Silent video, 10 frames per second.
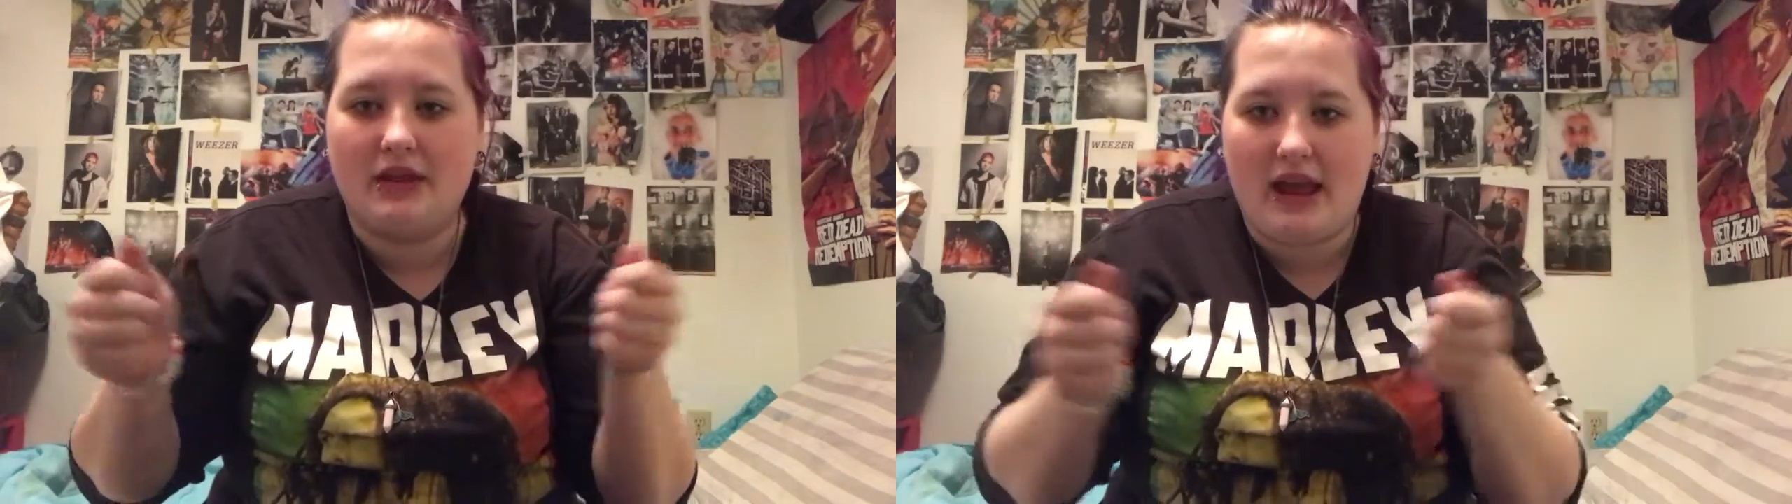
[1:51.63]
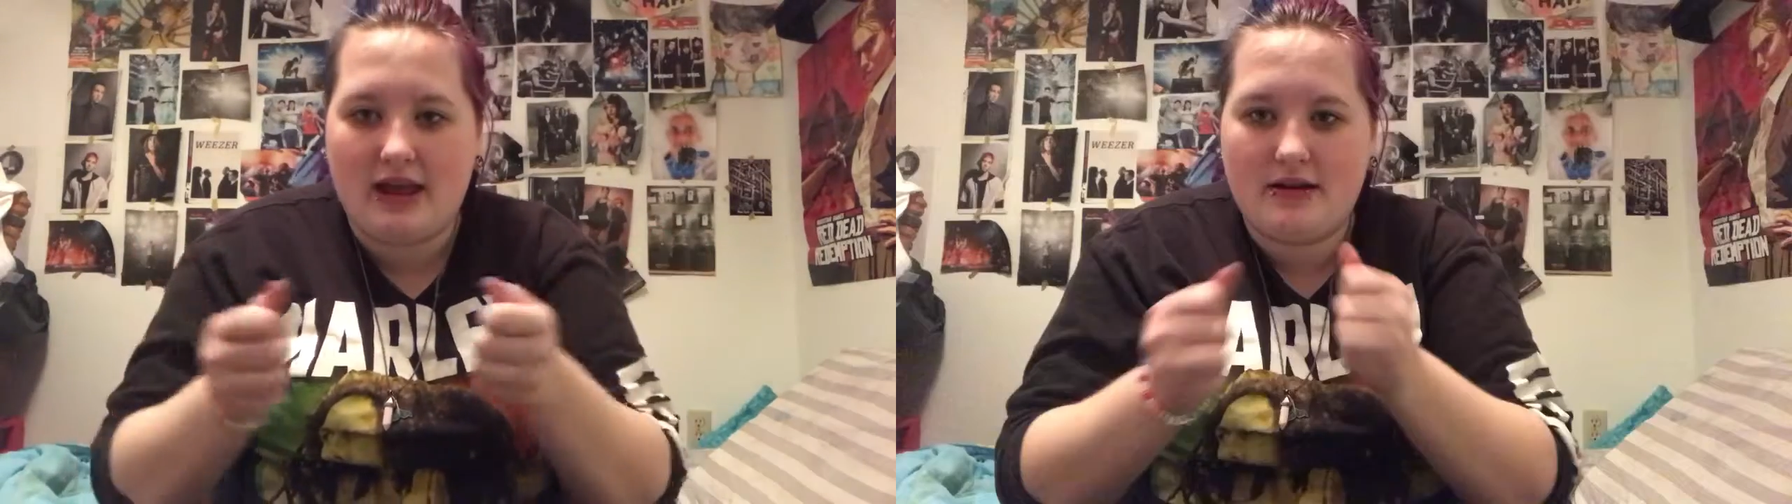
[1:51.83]

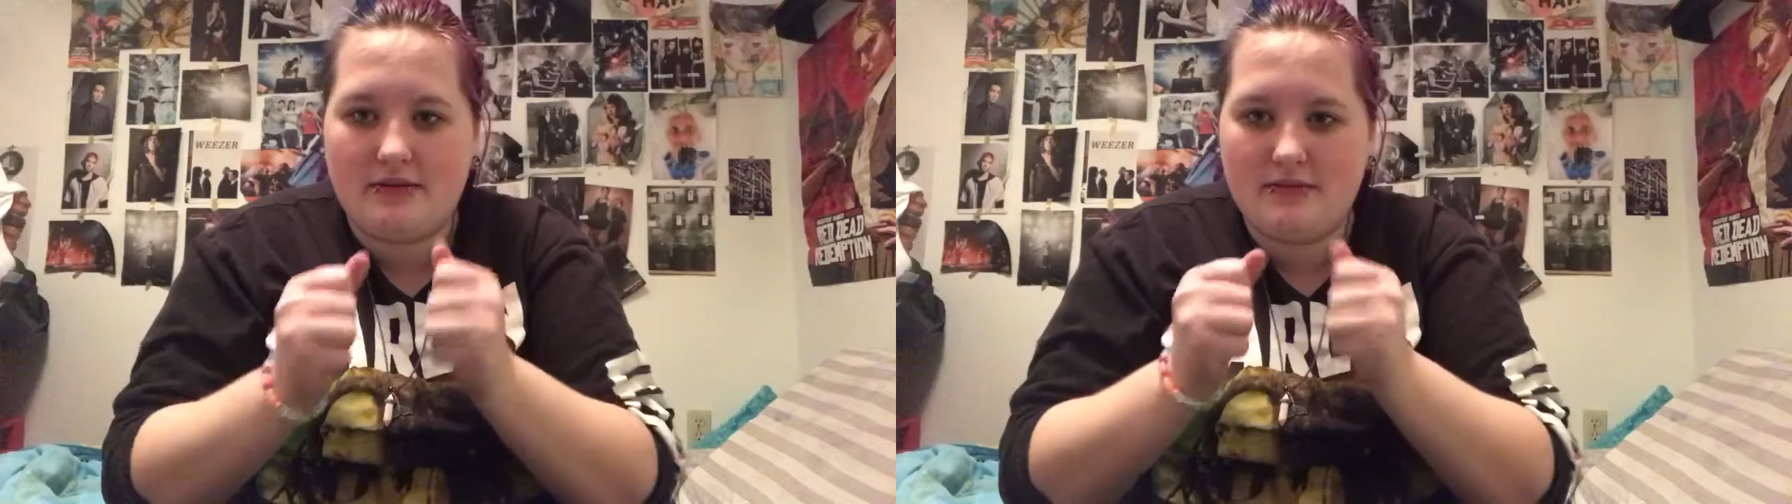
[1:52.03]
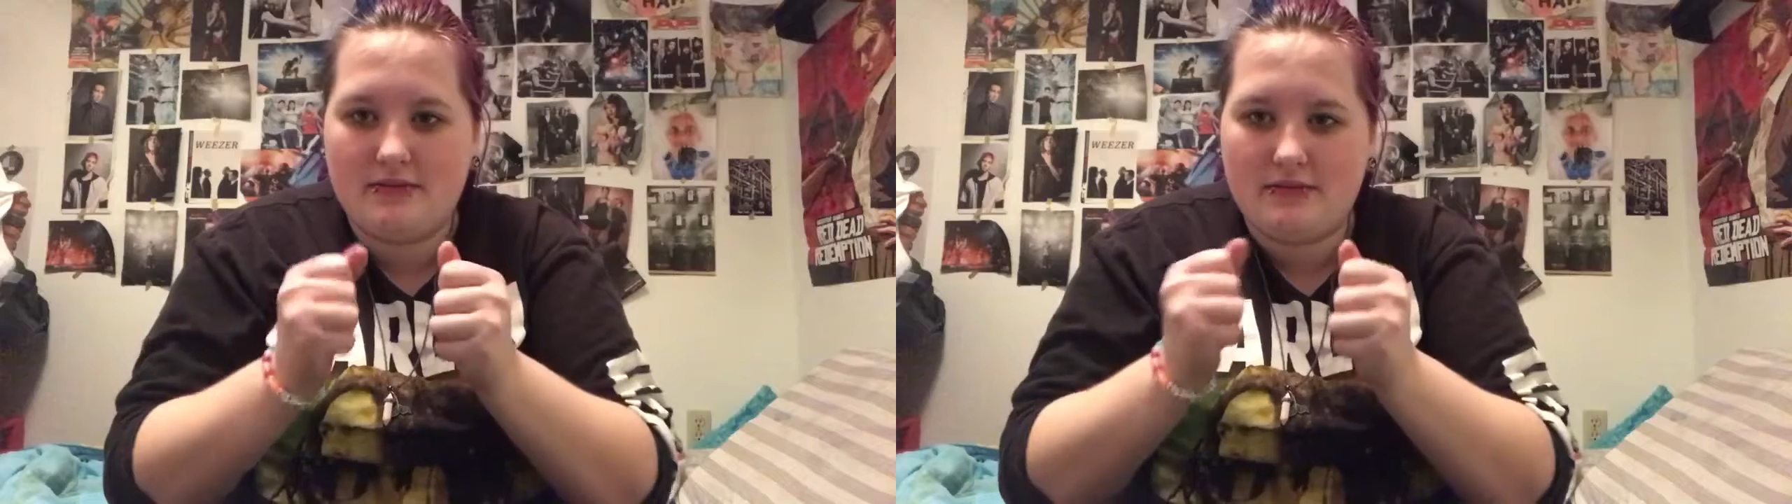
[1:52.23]
like
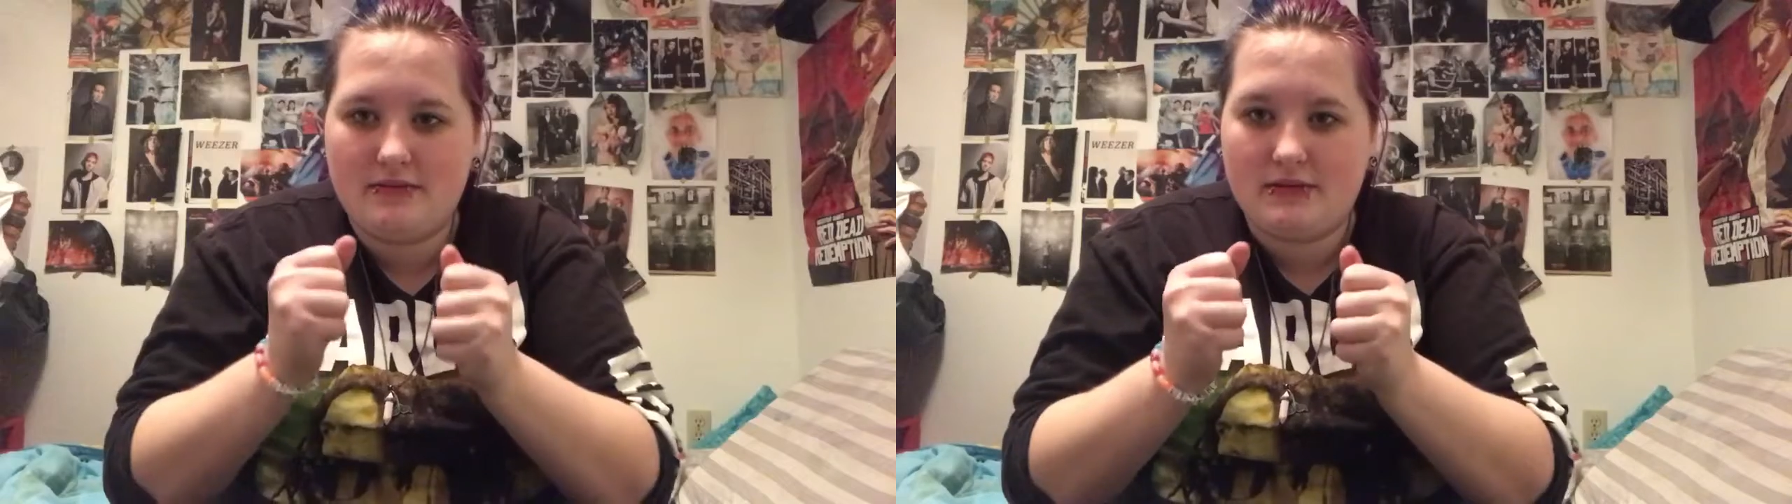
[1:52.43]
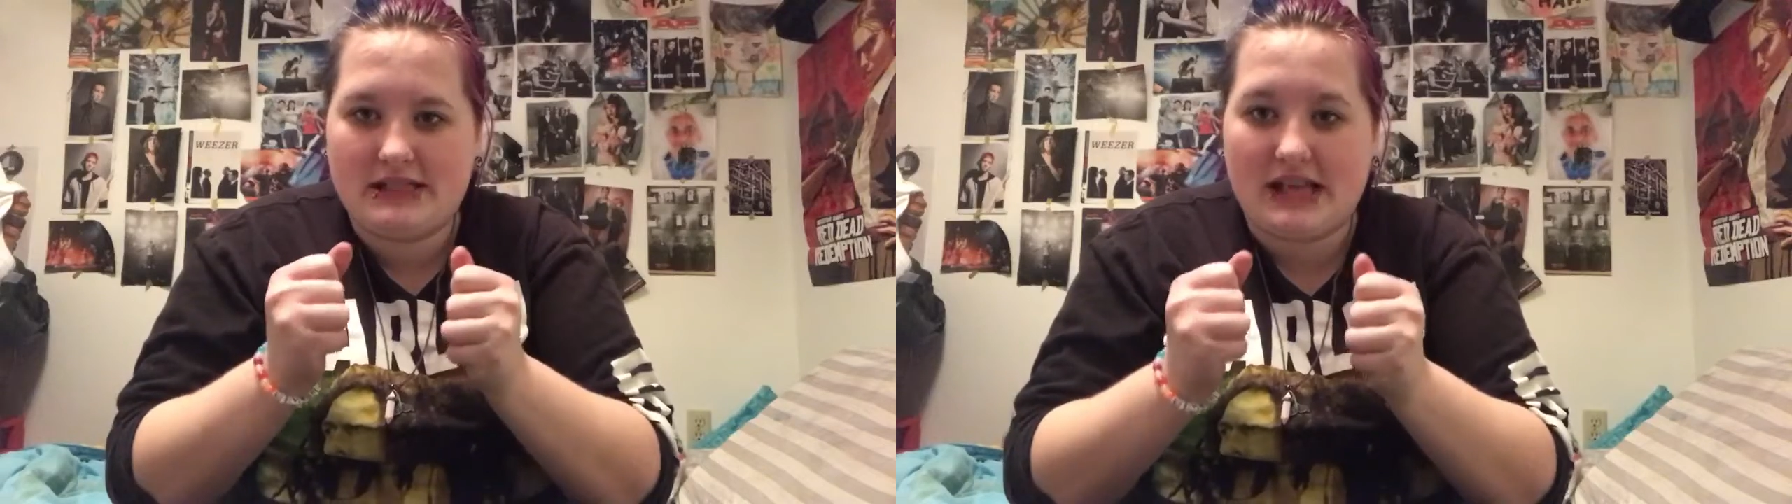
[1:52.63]

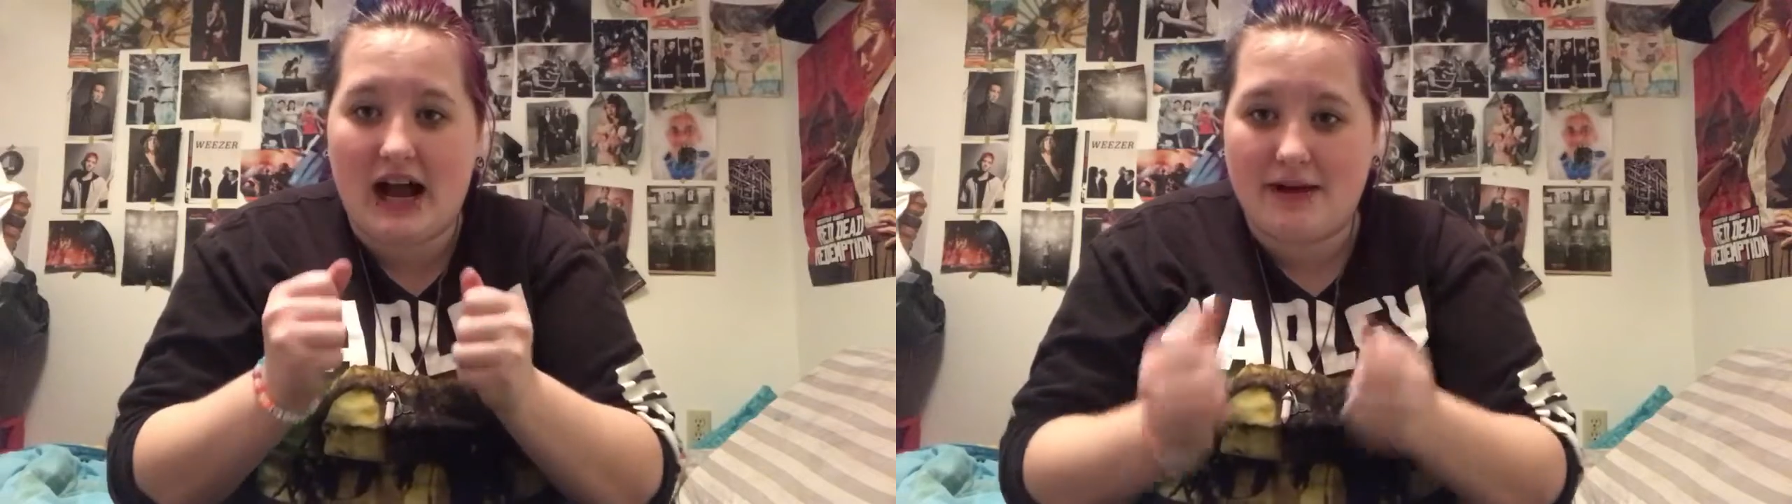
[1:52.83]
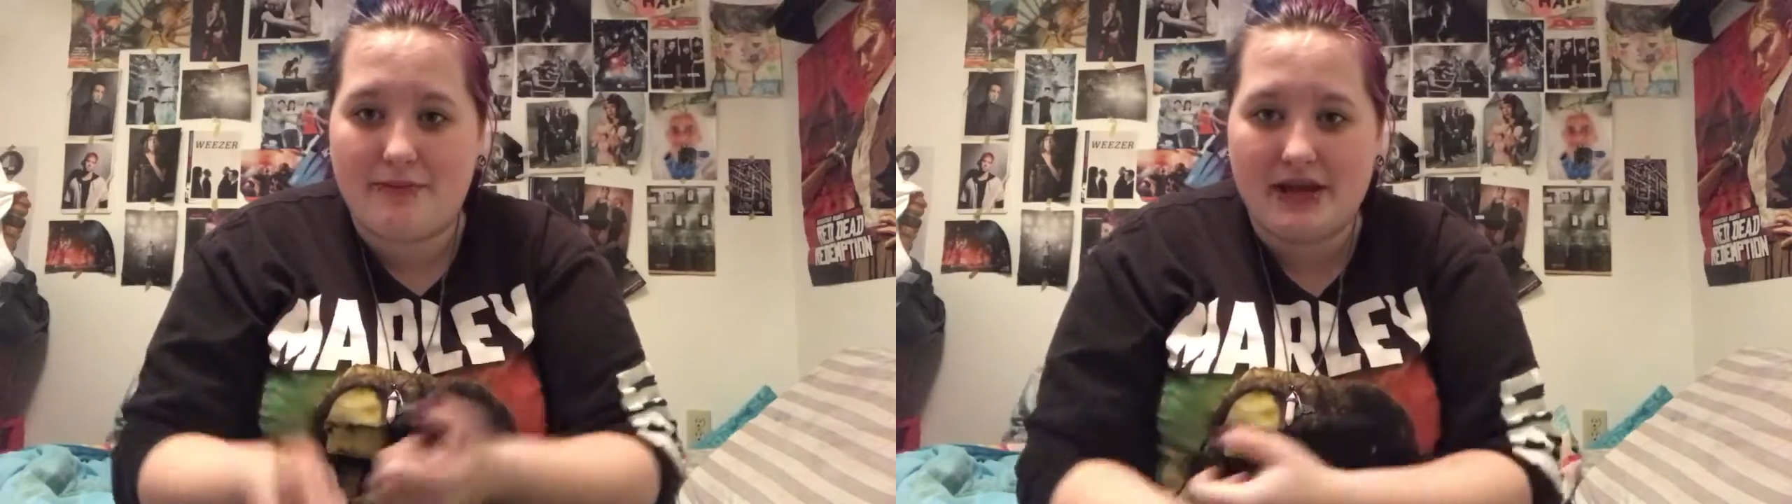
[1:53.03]

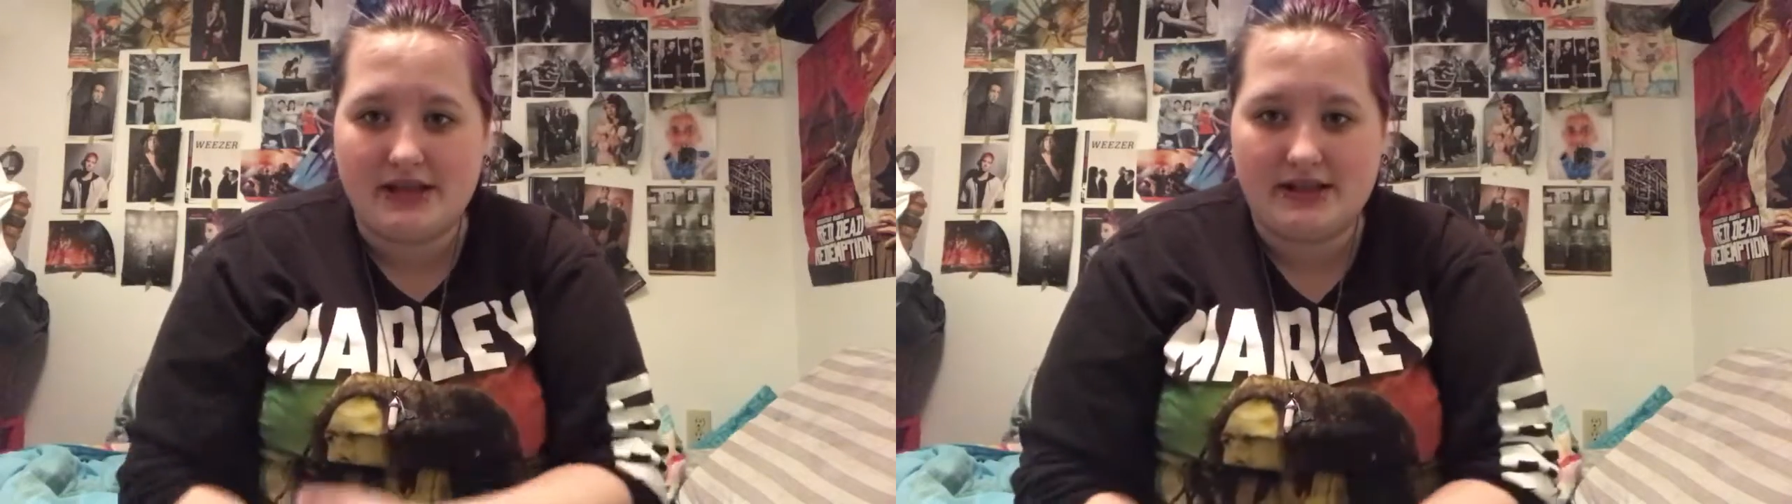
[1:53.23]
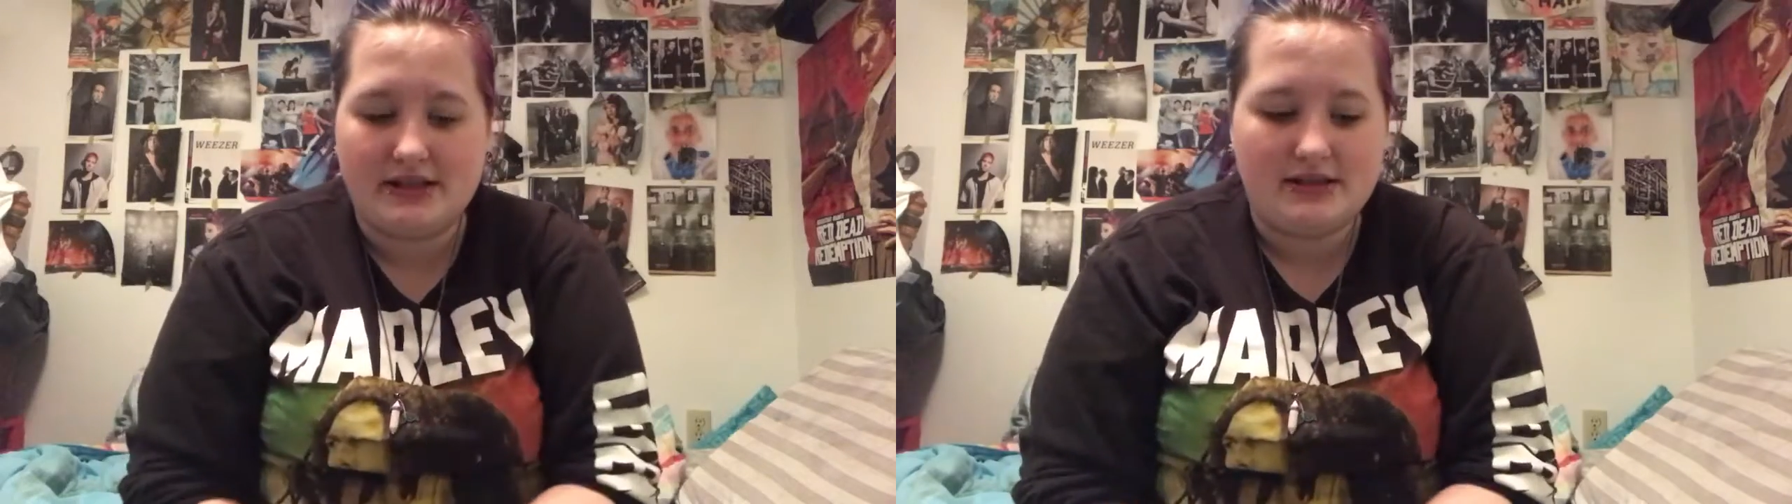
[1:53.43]
side
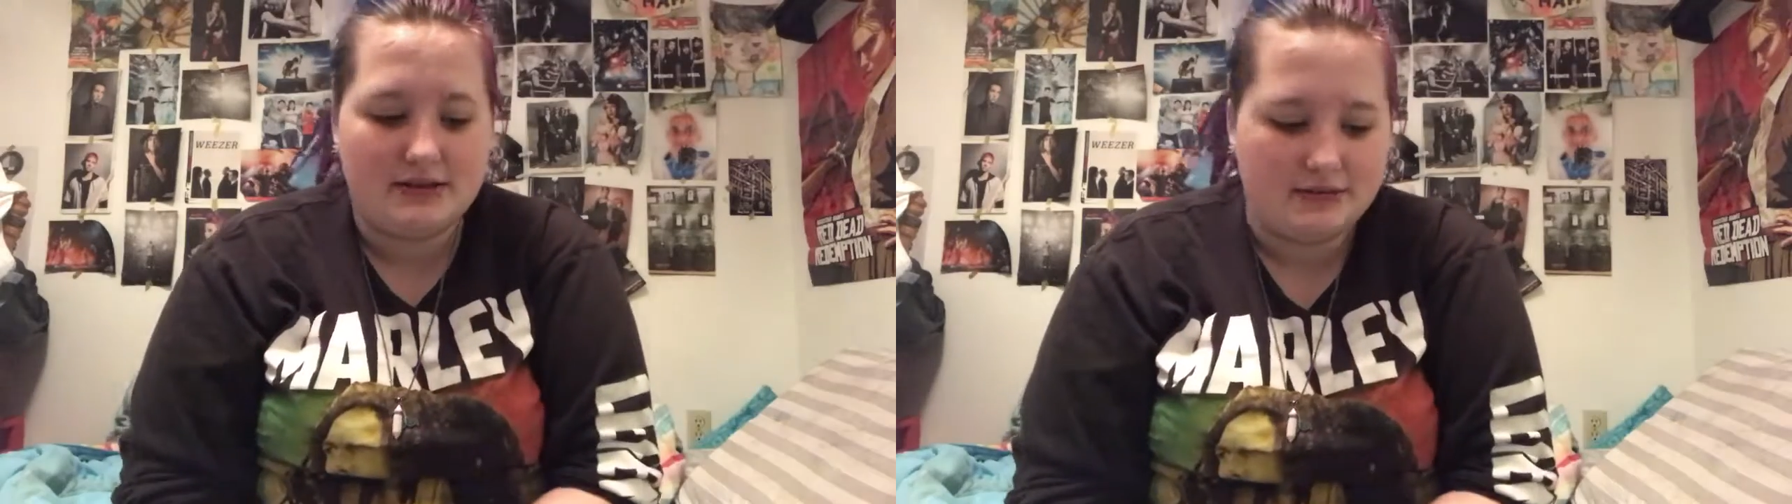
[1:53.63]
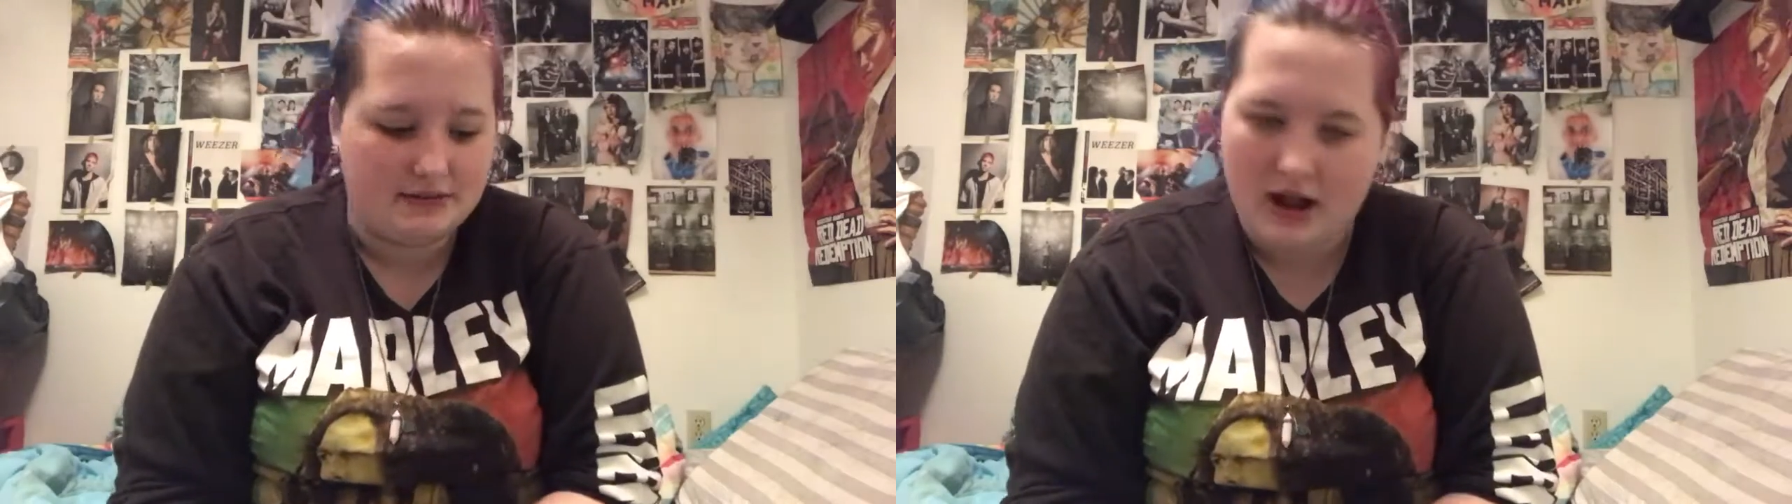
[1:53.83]
pieces.